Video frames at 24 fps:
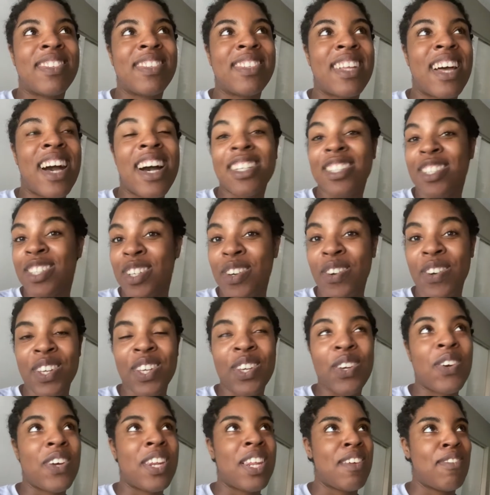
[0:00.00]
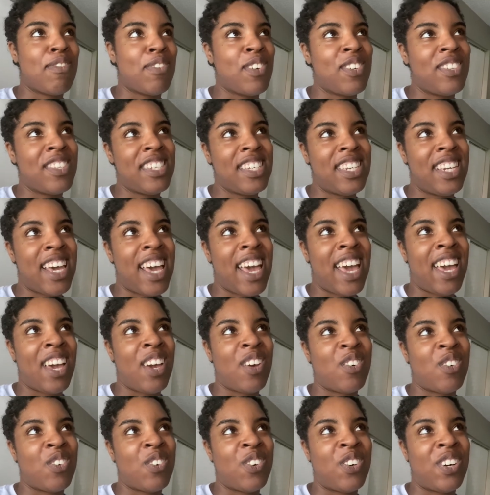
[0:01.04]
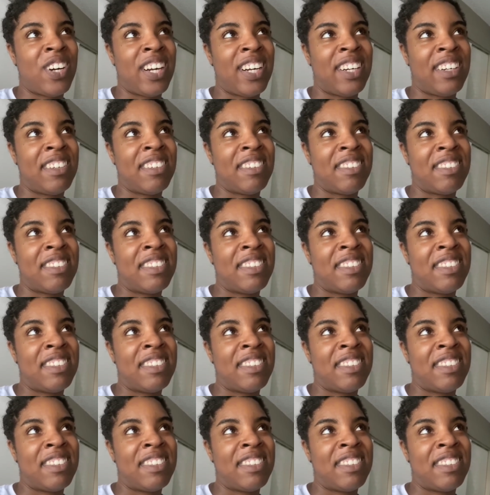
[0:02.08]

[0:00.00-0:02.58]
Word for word: not showing you any food today or